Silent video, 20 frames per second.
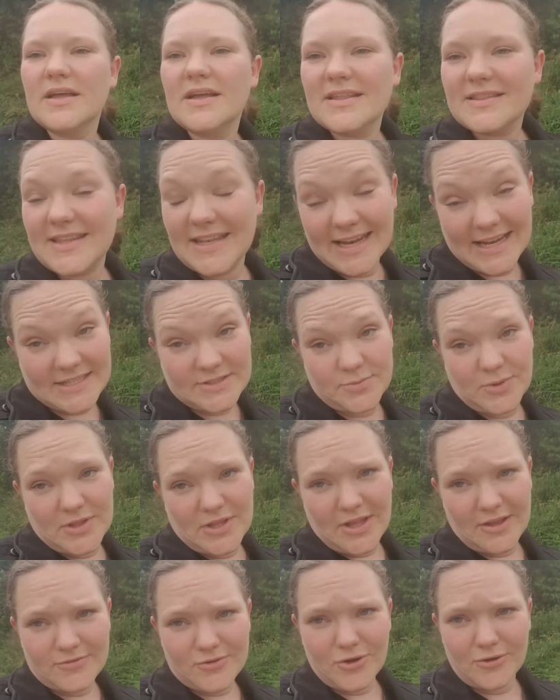The next one
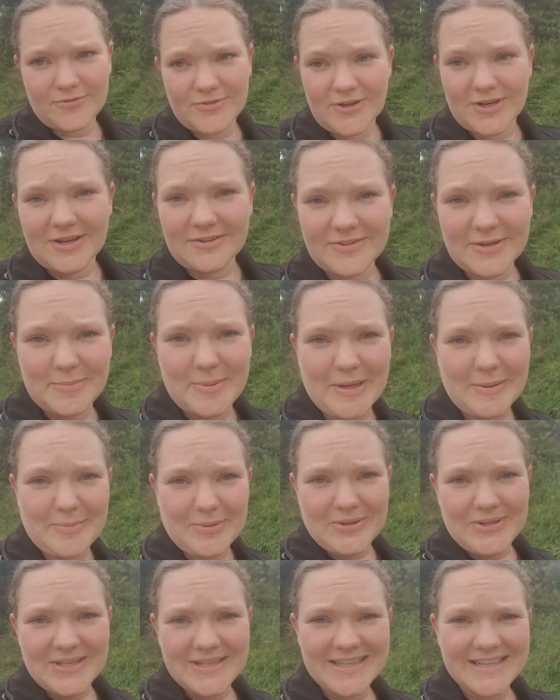that I've got for you lovely people